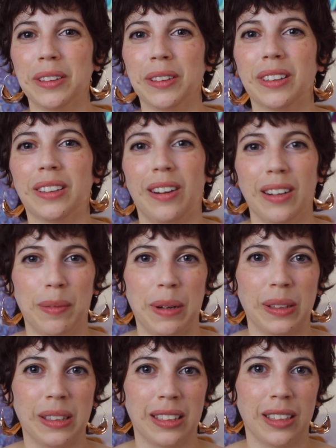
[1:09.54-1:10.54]
us to talk
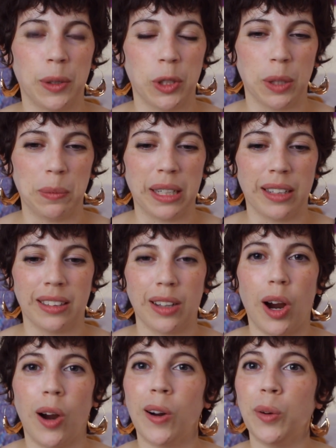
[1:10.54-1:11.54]
about this subject because
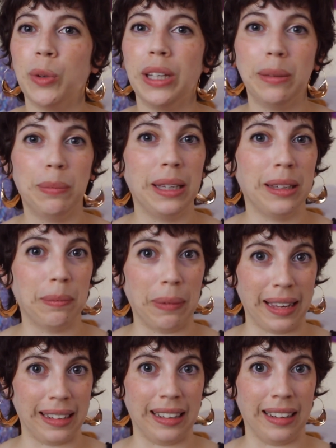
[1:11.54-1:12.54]
are we being
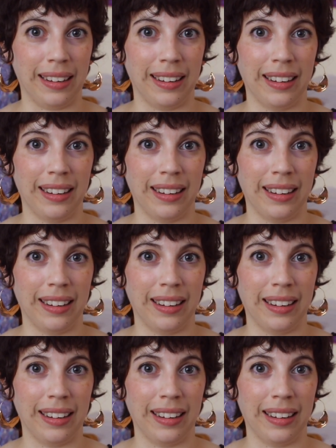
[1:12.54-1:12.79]
petty?